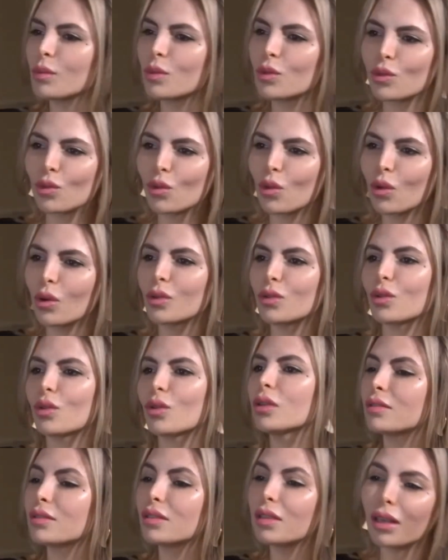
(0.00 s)
sort,
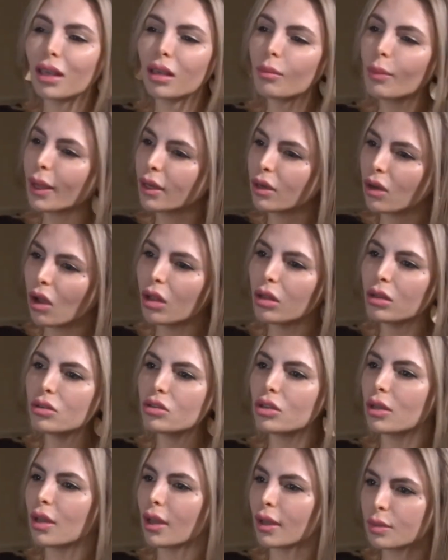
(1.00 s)
or seeking my knowledge
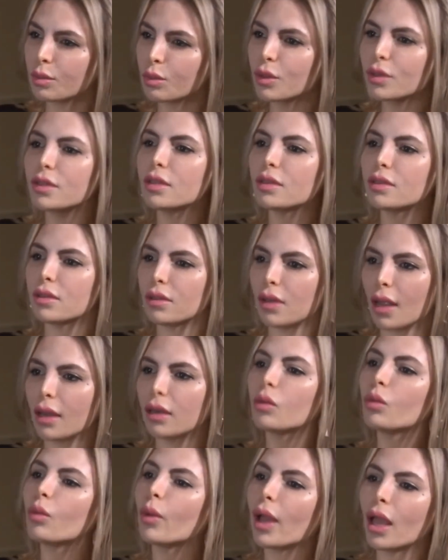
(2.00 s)
and expertise in
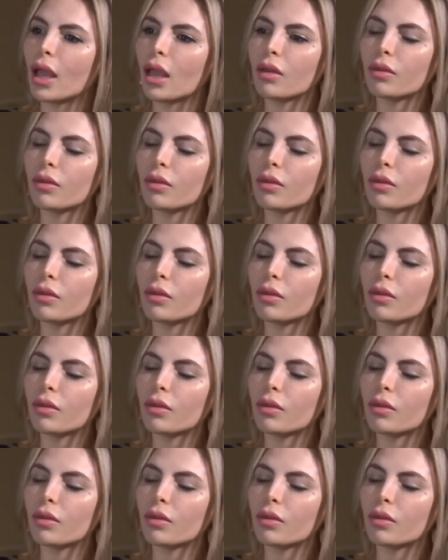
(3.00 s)
any way,